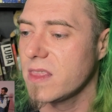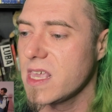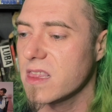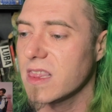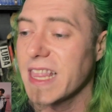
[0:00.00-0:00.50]

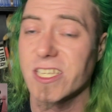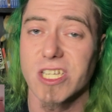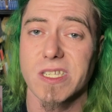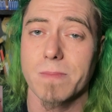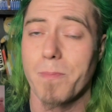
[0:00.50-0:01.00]
the
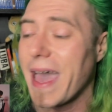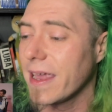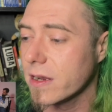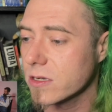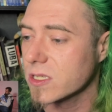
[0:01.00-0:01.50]
legends and
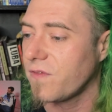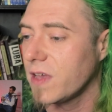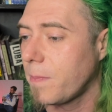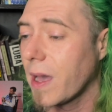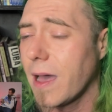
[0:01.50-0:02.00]
pioneers of
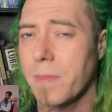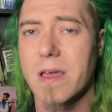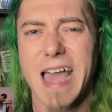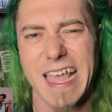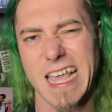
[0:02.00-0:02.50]
hip-hop.
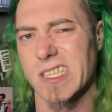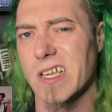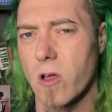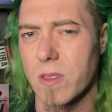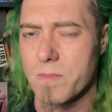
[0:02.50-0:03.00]
I guess he
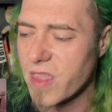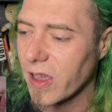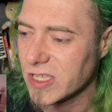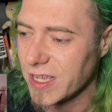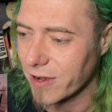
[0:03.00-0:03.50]
called them
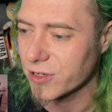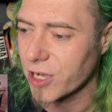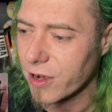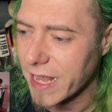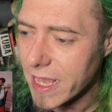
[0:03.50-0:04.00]
dusty or
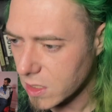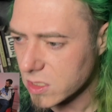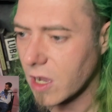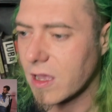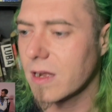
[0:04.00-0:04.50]
dirty.
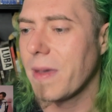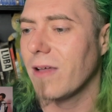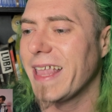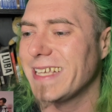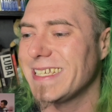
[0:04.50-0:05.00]
Talking
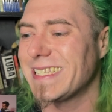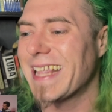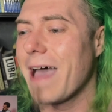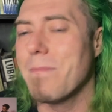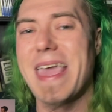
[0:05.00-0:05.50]
about legends
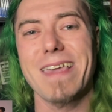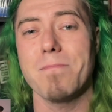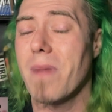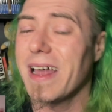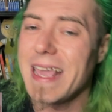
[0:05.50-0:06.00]
not making
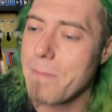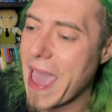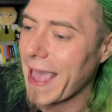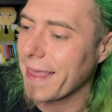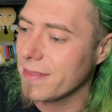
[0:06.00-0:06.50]
money
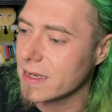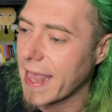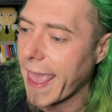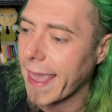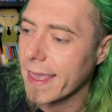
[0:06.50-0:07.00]
back in the
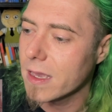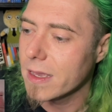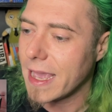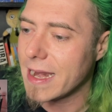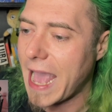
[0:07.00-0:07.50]
day
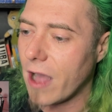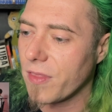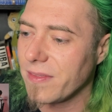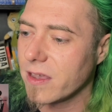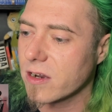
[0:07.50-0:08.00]
and how
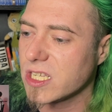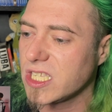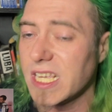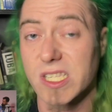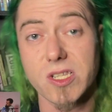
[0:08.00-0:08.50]
that there are
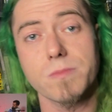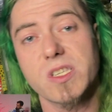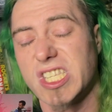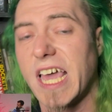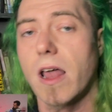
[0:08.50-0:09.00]
systems
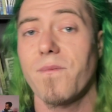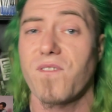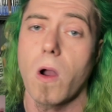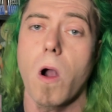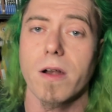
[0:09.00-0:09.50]
set up
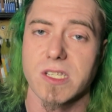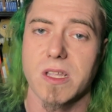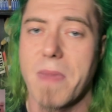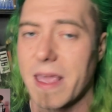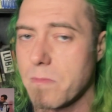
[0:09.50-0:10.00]
for artists to
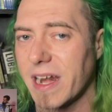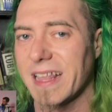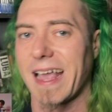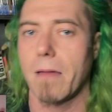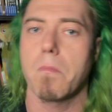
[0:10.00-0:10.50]
make money,
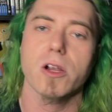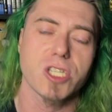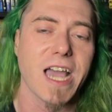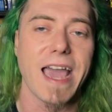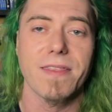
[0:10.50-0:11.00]
like a
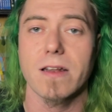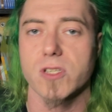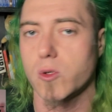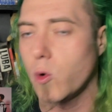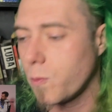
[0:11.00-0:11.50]
merch guy that'll
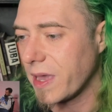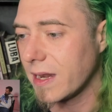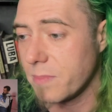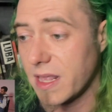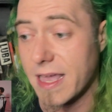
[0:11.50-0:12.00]
swoop in
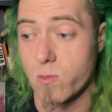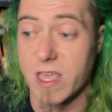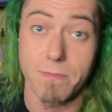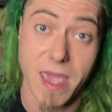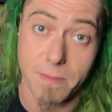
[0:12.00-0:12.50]
and be like, we
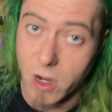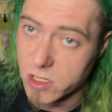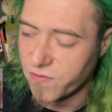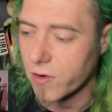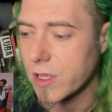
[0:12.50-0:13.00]
can make
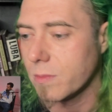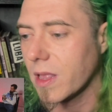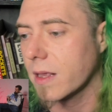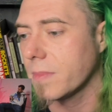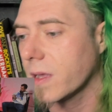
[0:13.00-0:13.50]
merch for you,
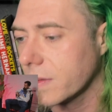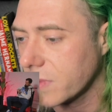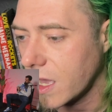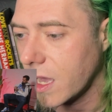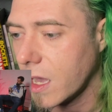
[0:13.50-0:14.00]
blah, blah, blah,
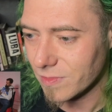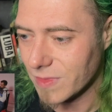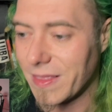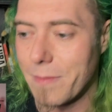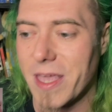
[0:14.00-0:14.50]
blah.
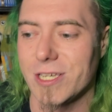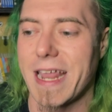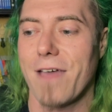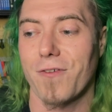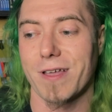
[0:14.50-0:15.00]
Then they mention
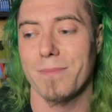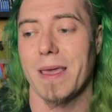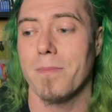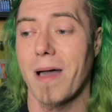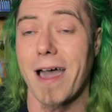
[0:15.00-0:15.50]
Africa
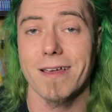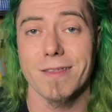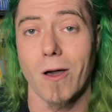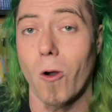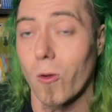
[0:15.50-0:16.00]
Bambaataa in
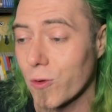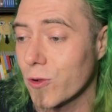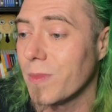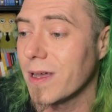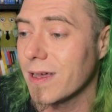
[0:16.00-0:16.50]
the whole
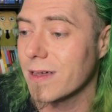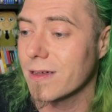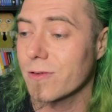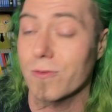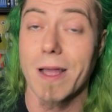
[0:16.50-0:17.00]
room
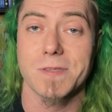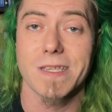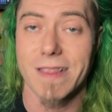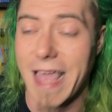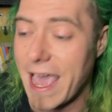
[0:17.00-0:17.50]
erupts
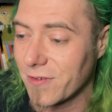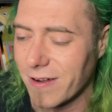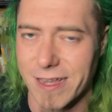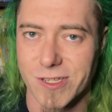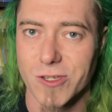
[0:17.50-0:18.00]
in laughter.
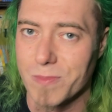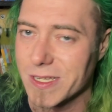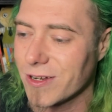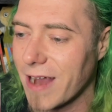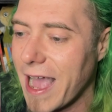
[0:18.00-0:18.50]
I assume
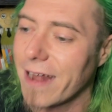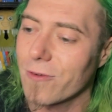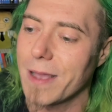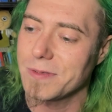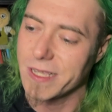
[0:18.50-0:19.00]
Mr. Hyde
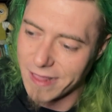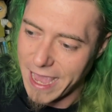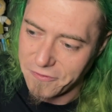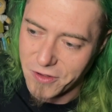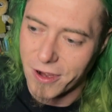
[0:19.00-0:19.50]
erupts in
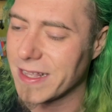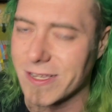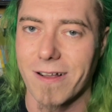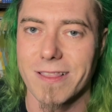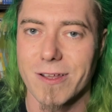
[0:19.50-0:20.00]
laughter. They
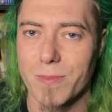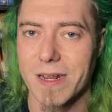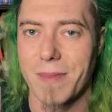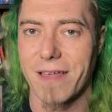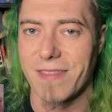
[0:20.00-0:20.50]
talk a little bit
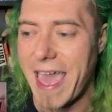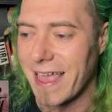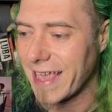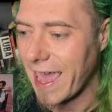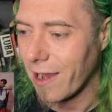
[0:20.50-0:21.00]
about that
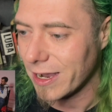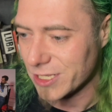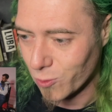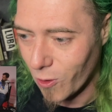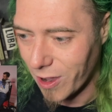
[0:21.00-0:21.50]
in
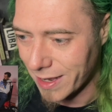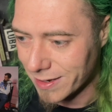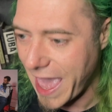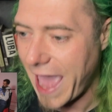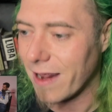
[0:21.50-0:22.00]

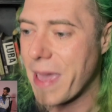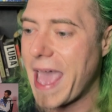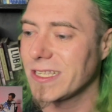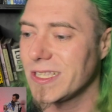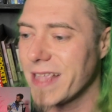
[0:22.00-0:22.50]
KRS-One. Adam
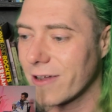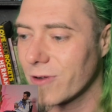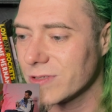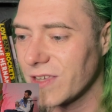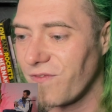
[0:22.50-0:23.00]
asks
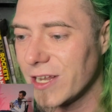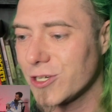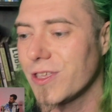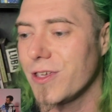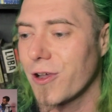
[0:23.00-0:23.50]
Necro to
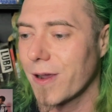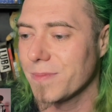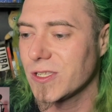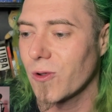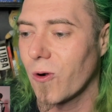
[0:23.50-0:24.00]
finish the Europe
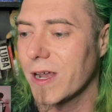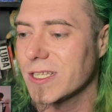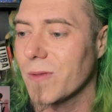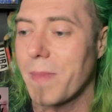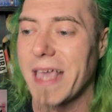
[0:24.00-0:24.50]
story.
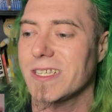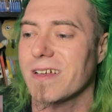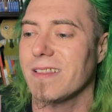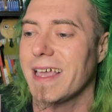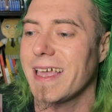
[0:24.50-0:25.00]
So
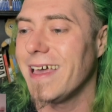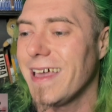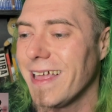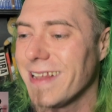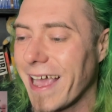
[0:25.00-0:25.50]
basically,
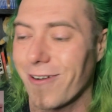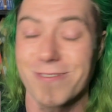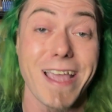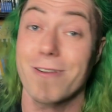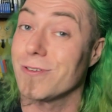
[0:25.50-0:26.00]

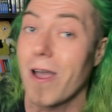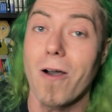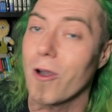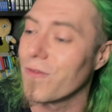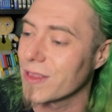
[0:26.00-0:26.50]
Necro's
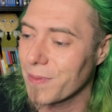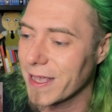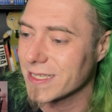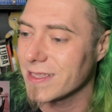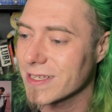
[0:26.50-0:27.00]
all over the
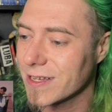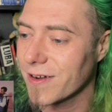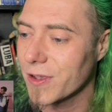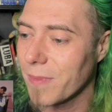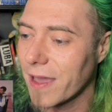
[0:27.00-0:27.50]
place in this
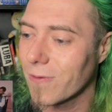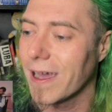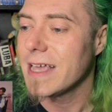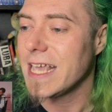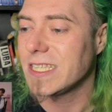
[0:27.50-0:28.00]
interview, by the
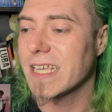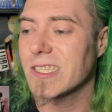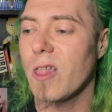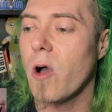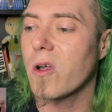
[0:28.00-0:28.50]
way. He says
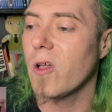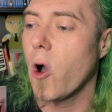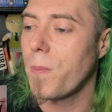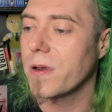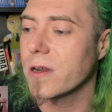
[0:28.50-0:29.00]
local
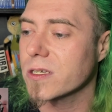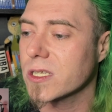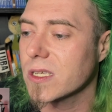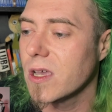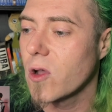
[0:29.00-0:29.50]

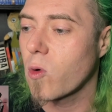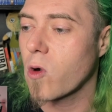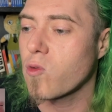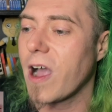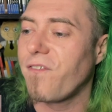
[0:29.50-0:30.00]
openers were
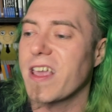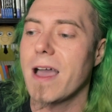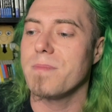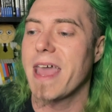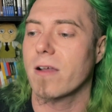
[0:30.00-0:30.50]
roughing
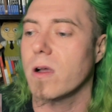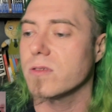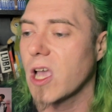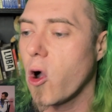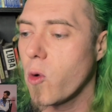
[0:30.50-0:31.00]
up
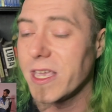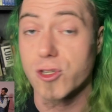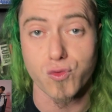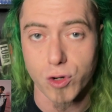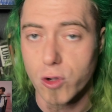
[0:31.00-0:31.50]
Necro's homie
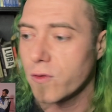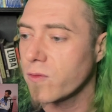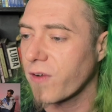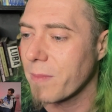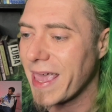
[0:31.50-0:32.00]
Drew
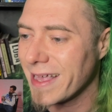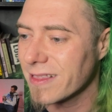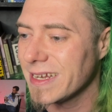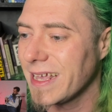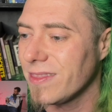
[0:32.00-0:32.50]
from
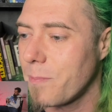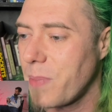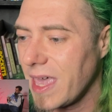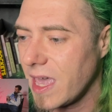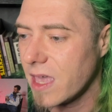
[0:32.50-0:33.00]
England in the
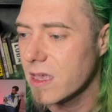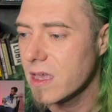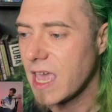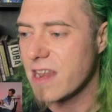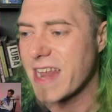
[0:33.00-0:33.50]
pit,
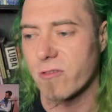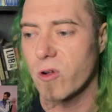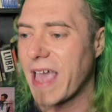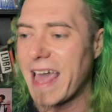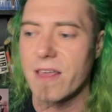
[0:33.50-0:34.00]
and Necro
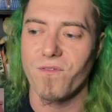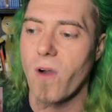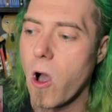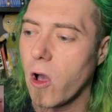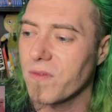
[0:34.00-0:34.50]
got
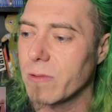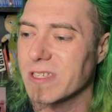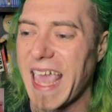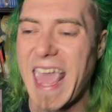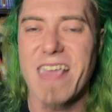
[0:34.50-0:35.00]
involved. It
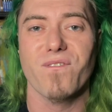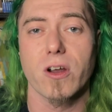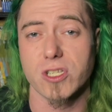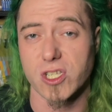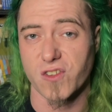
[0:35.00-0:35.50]
was 8
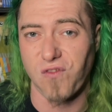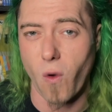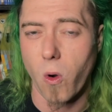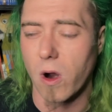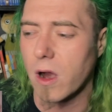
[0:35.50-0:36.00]
versus
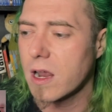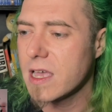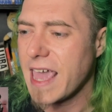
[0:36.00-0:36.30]
4.